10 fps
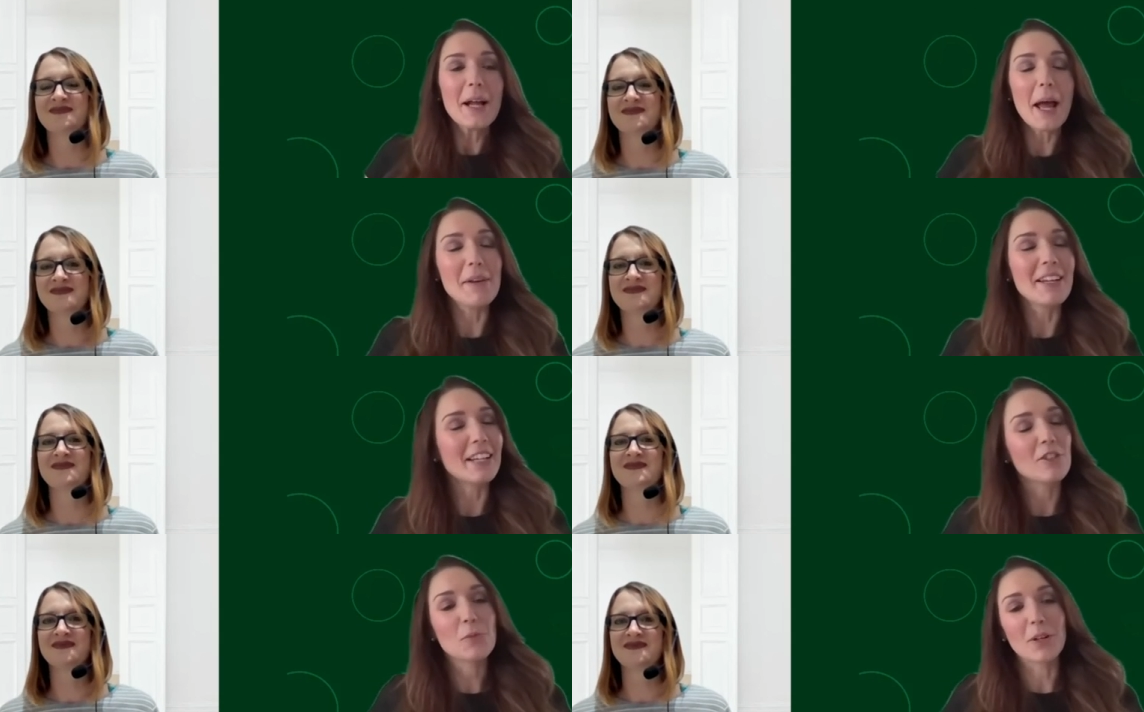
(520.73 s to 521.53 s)
Speaker 1: I mean, I
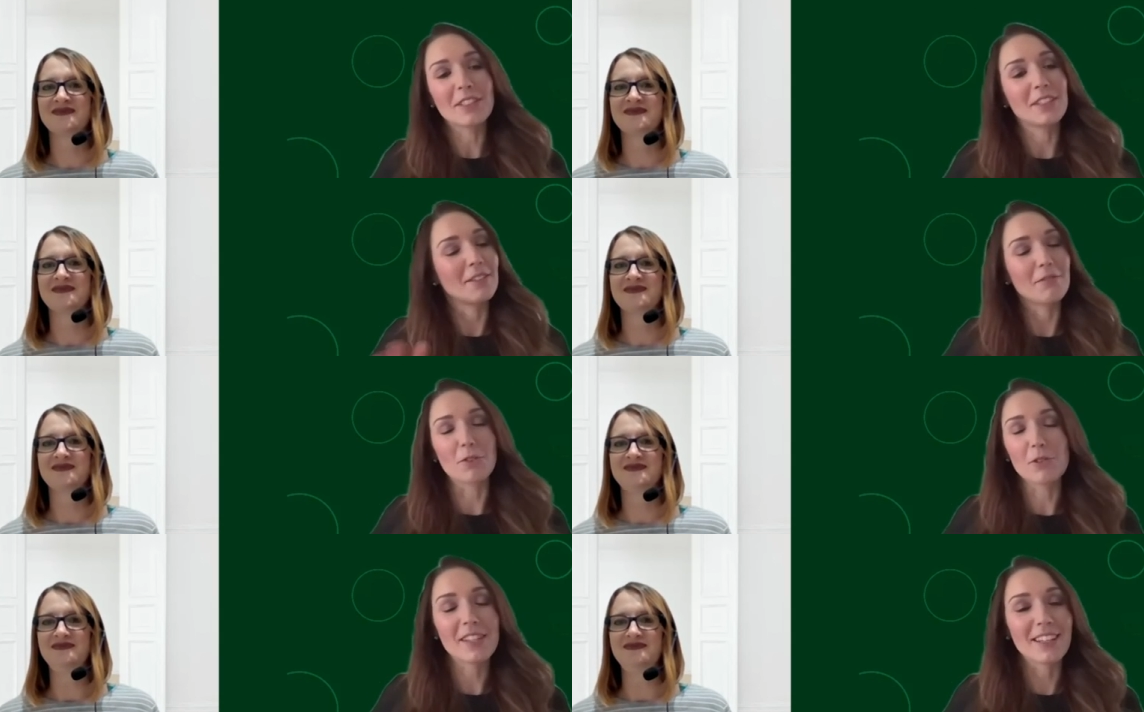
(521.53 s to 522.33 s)
just want to, you know,
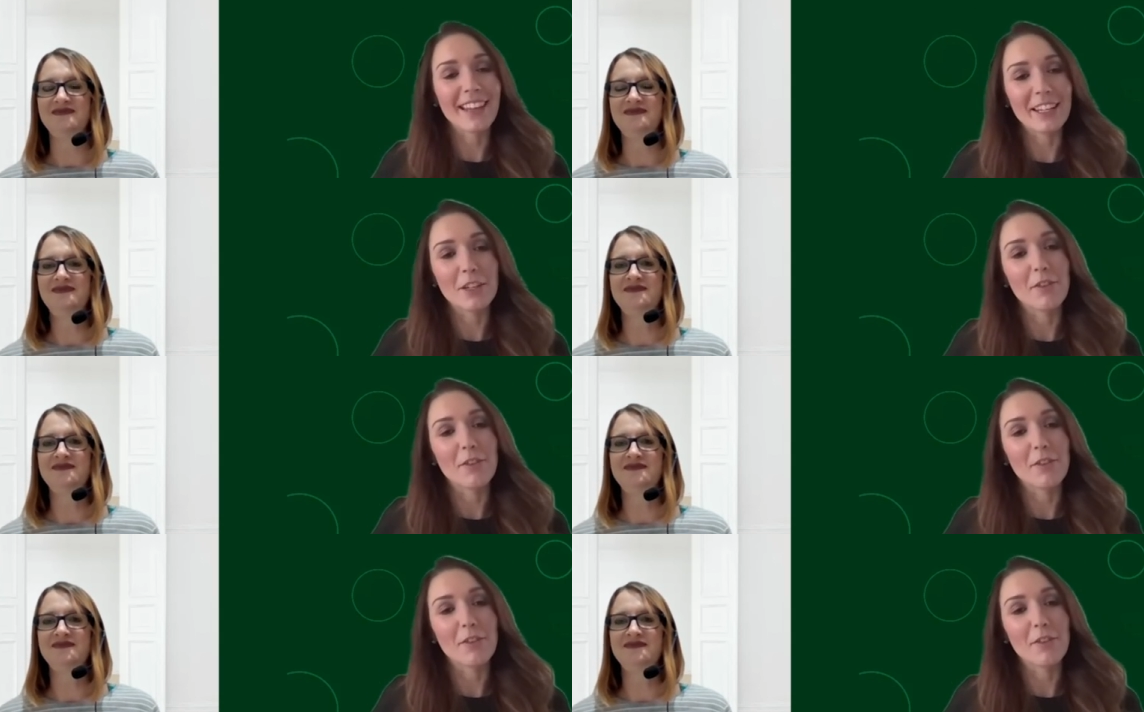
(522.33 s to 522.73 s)
say thank you